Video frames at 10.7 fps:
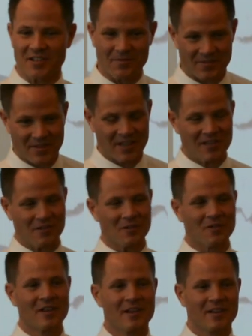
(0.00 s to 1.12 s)
Jim. Thank you.
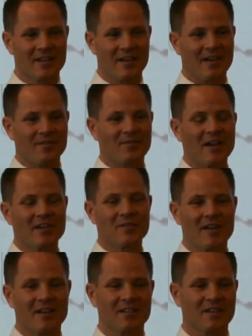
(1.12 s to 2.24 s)
Yeah,
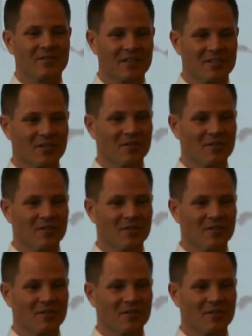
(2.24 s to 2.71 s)
value-add activities.